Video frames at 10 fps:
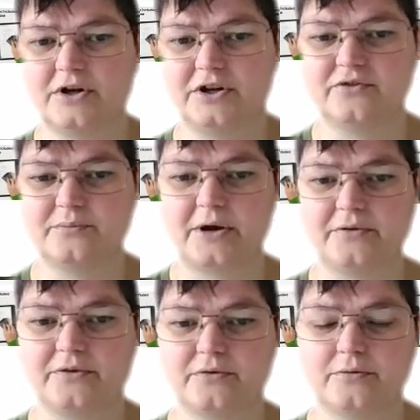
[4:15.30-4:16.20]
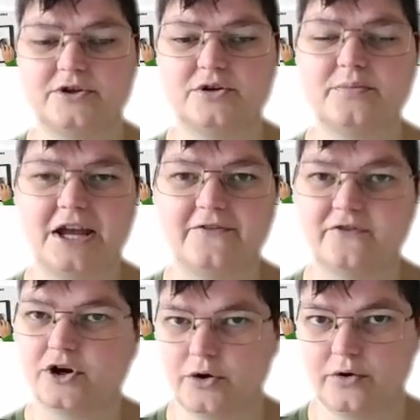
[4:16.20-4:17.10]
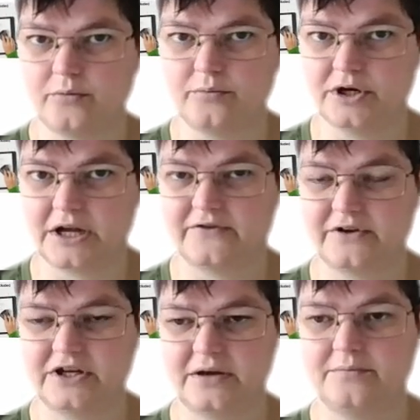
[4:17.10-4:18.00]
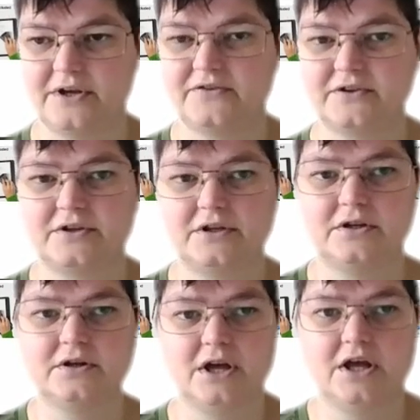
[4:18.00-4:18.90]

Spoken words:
run your spiral through, but you're paying for a new notebook every time basically.